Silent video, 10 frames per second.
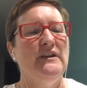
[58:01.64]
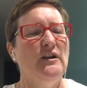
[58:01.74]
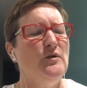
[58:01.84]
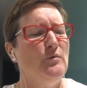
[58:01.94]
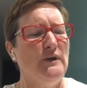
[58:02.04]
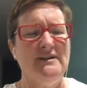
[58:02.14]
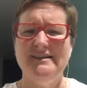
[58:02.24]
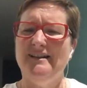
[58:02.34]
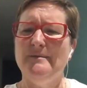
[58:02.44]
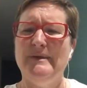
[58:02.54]
know, the
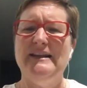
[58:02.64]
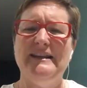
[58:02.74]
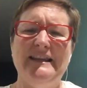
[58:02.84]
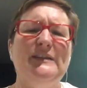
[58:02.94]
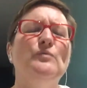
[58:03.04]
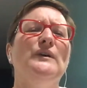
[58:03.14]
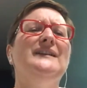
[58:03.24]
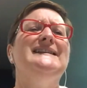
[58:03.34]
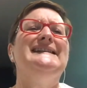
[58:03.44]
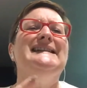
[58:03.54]

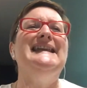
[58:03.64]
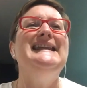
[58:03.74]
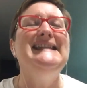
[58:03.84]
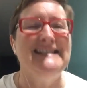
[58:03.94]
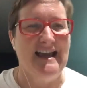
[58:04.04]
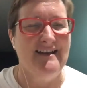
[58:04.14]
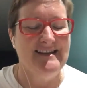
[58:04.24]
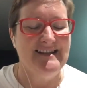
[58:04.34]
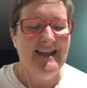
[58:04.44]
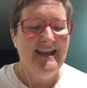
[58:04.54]
world needs
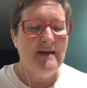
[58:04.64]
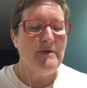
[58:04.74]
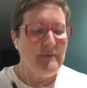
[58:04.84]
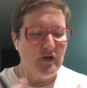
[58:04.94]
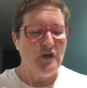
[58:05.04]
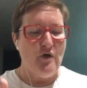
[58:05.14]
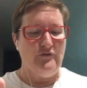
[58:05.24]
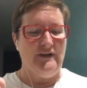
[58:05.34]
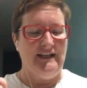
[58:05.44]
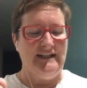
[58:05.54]
us. I'm probably going to go
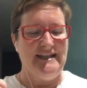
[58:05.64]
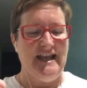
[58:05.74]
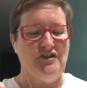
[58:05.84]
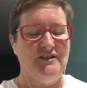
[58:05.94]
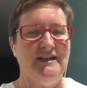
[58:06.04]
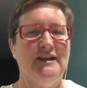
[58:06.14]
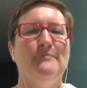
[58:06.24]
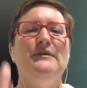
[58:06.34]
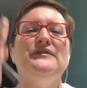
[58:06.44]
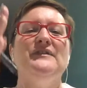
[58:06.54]
off on a little tangent here,
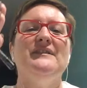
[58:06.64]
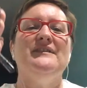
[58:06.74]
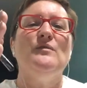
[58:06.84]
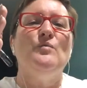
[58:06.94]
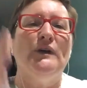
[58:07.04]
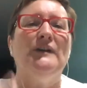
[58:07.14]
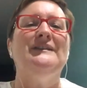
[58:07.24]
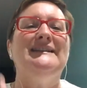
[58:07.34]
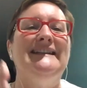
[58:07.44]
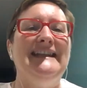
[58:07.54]
but the
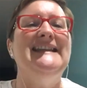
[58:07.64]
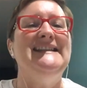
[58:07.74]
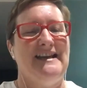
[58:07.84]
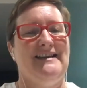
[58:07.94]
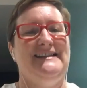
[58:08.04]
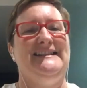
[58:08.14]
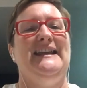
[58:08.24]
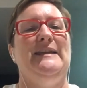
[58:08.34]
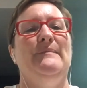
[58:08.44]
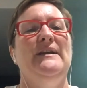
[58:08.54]
world needs us,
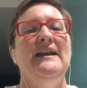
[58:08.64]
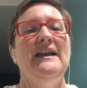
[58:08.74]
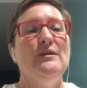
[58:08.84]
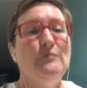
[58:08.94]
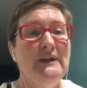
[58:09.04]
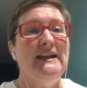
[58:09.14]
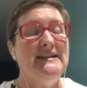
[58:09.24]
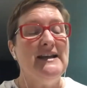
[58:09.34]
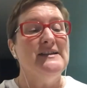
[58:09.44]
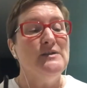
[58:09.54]
team. It really
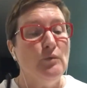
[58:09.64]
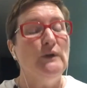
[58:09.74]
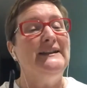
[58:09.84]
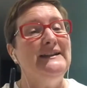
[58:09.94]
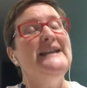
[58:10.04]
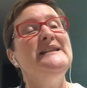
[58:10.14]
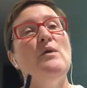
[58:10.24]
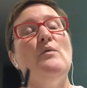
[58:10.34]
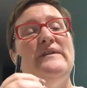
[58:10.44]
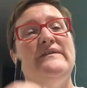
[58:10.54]
does. The world needs
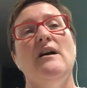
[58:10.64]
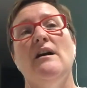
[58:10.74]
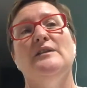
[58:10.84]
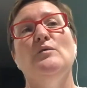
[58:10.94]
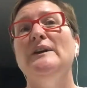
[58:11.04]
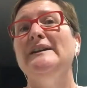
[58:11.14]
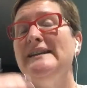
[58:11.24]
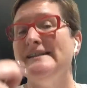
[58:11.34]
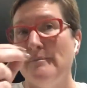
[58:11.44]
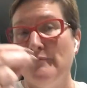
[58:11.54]
what we've got. The world
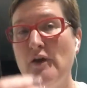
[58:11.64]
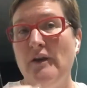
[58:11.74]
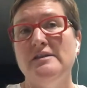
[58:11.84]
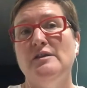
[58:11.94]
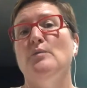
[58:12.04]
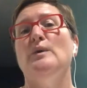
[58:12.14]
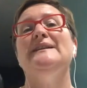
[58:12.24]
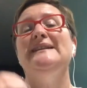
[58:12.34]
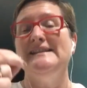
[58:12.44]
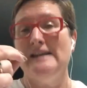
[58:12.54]
needs our product. The
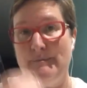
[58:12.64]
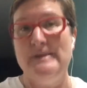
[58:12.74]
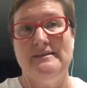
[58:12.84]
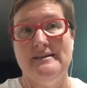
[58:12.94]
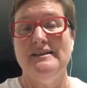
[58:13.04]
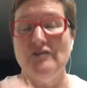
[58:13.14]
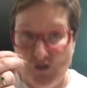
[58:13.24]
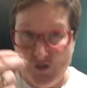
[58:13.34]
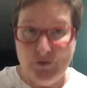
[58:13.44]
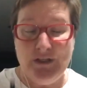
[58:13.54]
world needs our business.
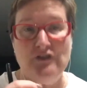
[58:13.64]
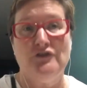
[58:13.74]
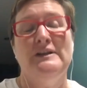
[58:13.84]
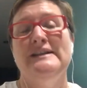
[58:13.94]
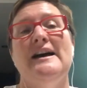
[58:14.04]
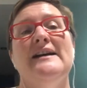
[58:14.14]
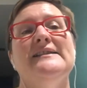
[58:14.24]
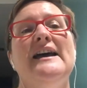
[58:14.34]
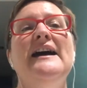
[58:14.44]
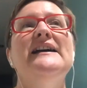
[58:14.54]
Truly, truly does.
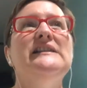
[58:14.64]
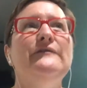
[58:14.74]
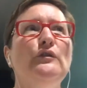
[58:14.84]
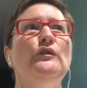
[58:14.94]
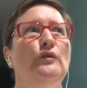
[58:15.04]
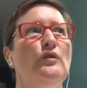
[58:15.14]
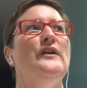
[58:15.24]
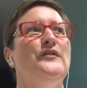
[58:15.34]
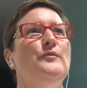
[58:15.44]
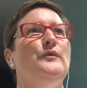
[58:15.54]
Because if you
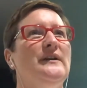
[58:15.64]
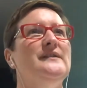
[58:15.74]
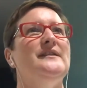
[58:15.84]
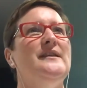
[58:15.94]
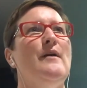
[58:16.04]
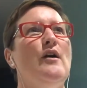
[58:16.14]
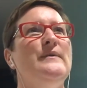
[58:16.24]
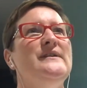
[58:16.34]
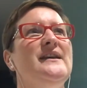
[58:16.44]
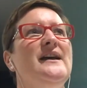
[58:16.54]
look at the world at the
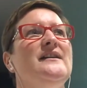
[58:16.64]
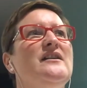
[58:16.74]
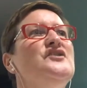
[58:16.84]
moment, gosh,